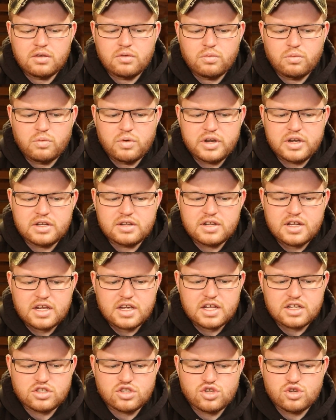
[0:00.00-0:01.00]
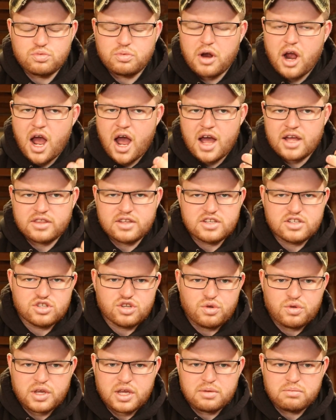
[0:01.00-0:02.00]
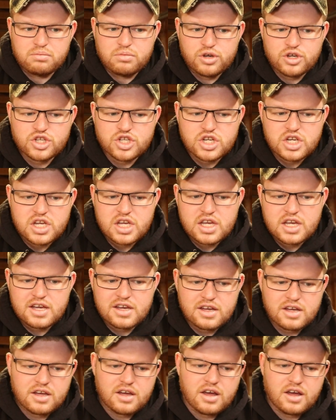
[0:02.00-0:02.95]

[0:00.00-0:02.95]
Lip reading: When it gets super hot, these don't get mushy.